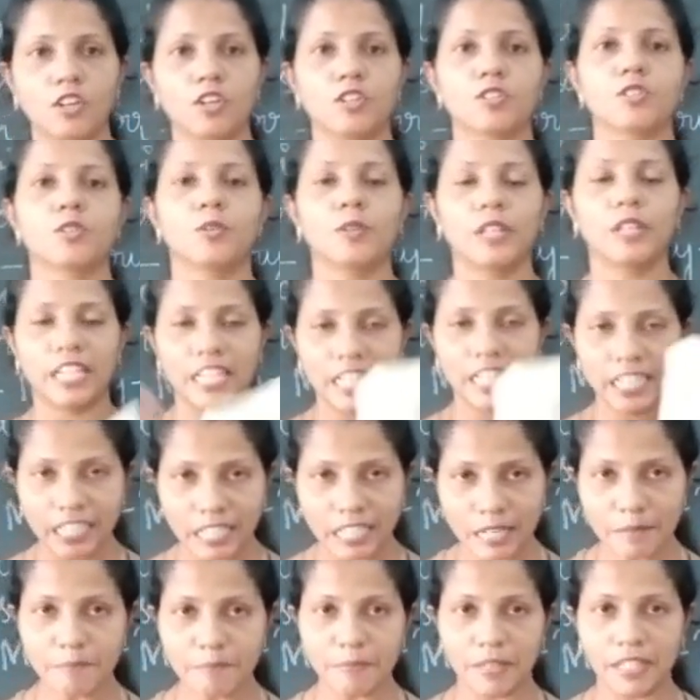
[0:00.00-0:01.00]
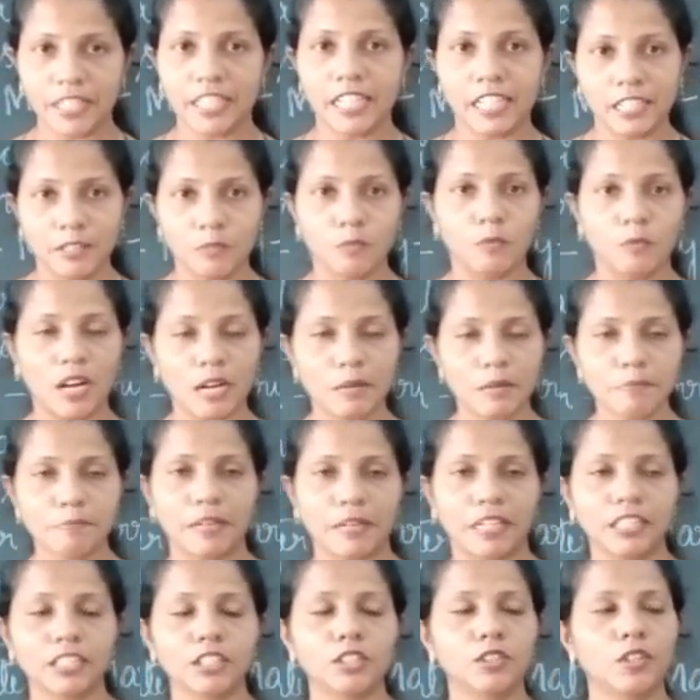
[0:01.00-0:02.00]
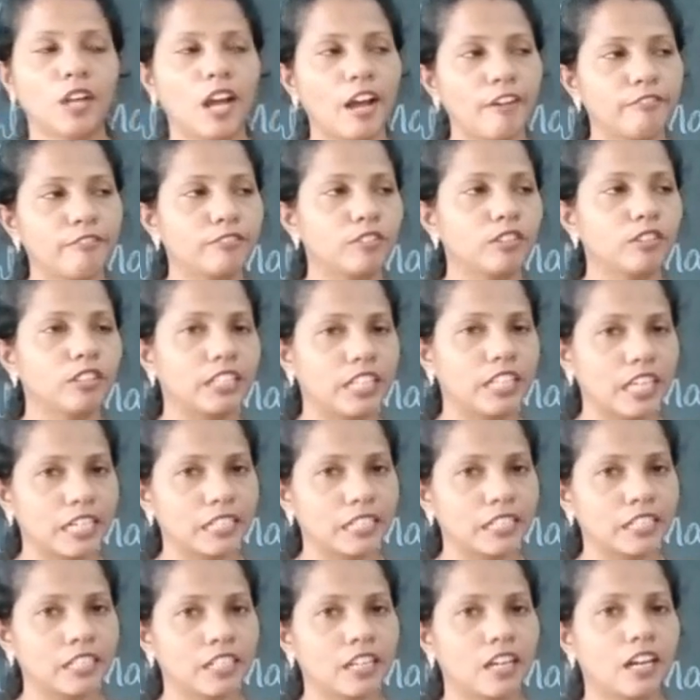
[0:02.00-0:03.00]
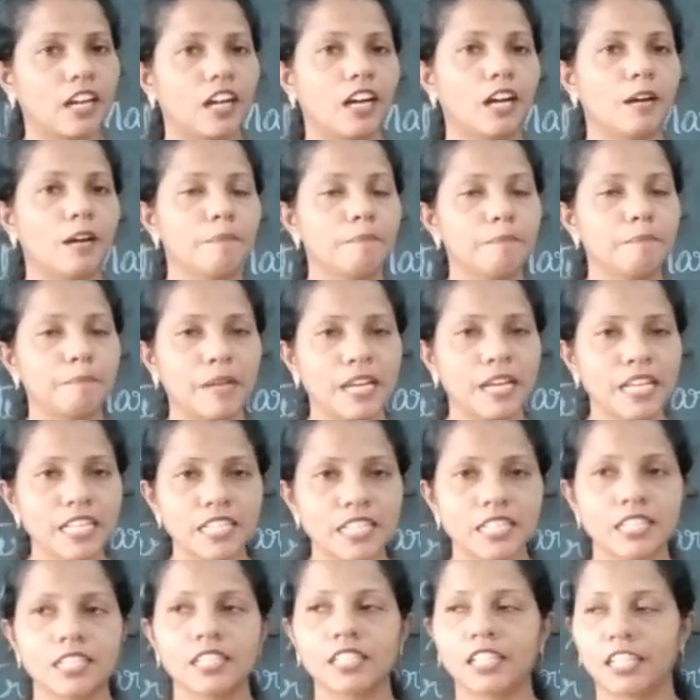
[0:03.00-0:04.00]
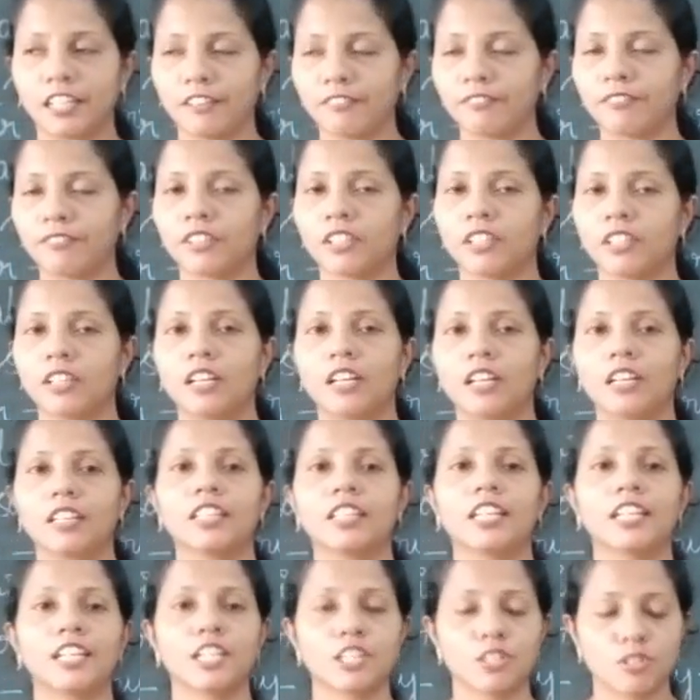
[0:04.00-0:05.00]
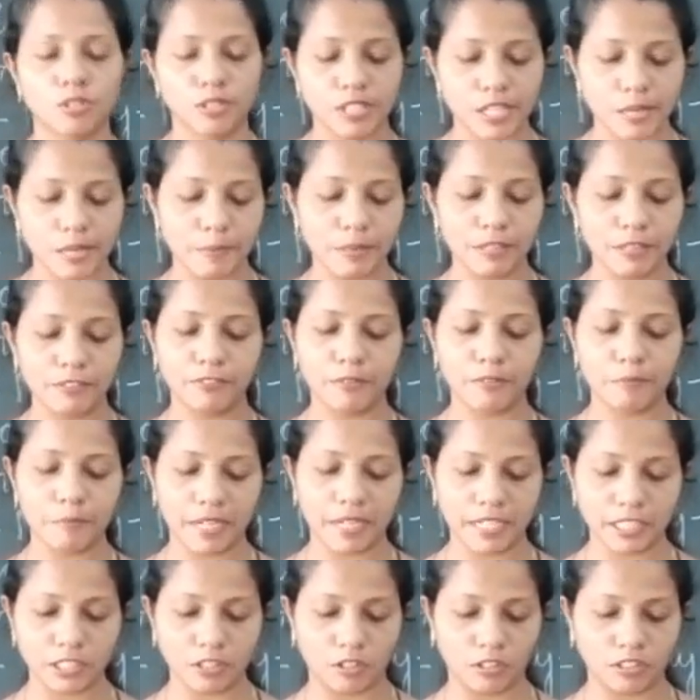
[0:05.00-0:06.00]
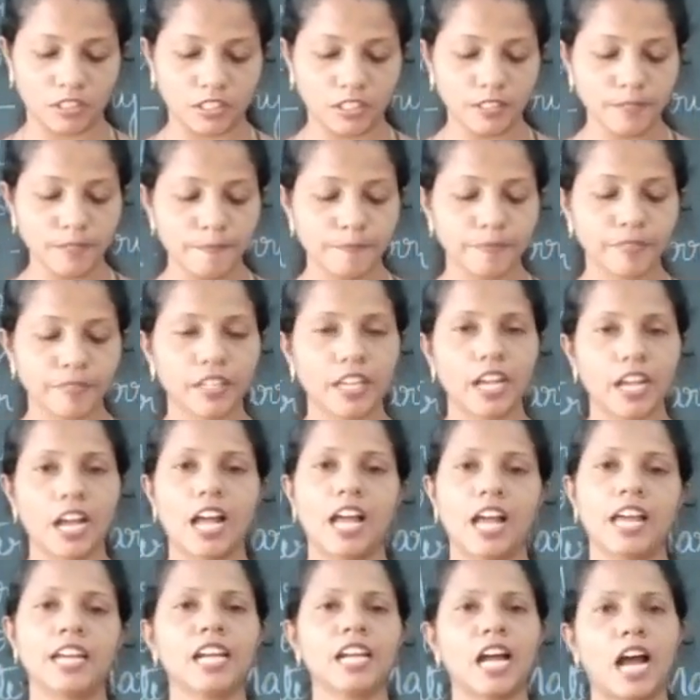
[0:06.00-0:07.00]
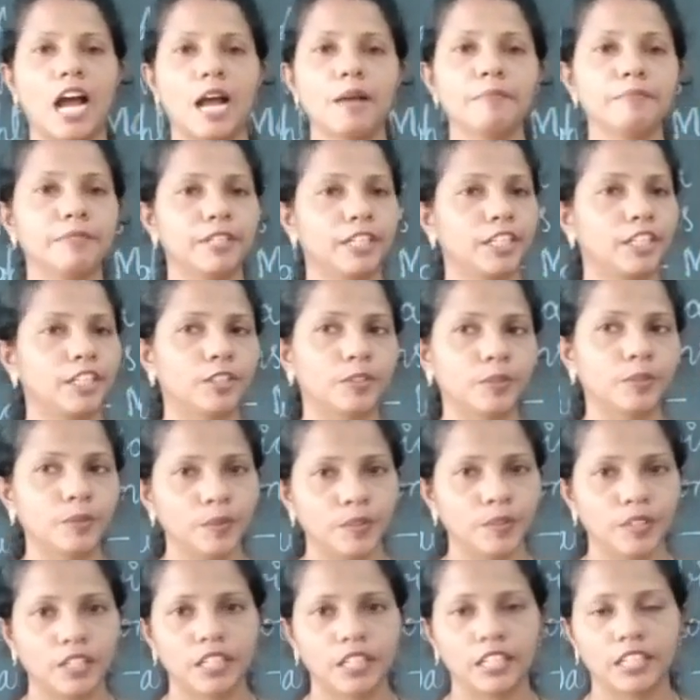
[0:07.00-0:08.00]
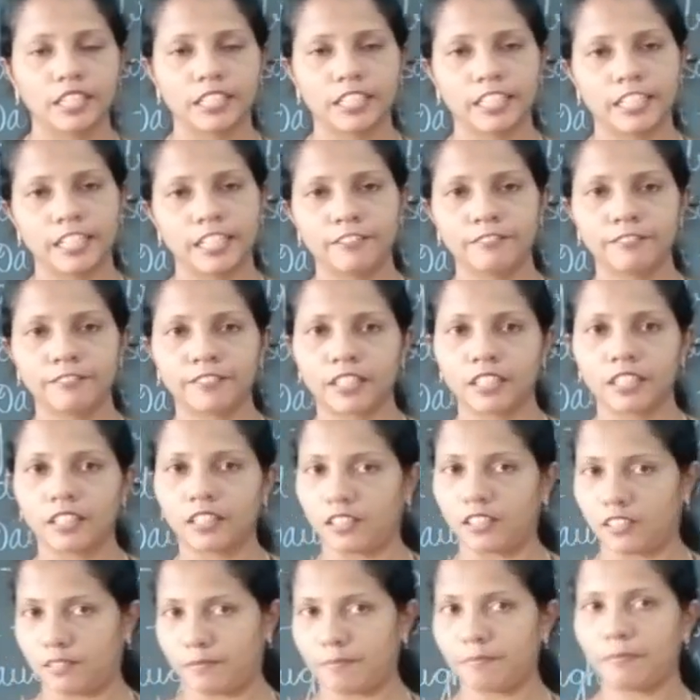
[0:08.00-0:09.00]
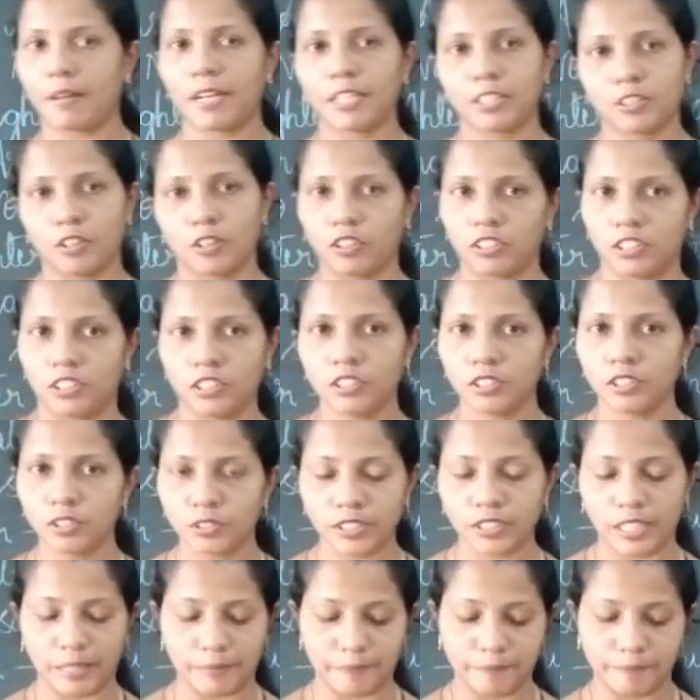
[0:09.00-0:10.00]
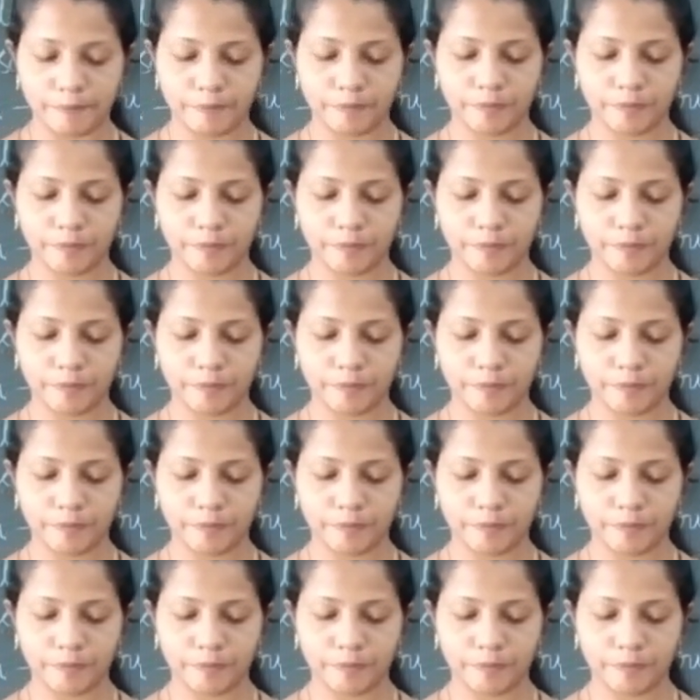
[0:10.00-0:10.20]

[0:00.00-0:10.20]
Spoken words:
So in 1 month you have to get a best gift that is suitable for my daughter, and I am ready to give my daughter to them.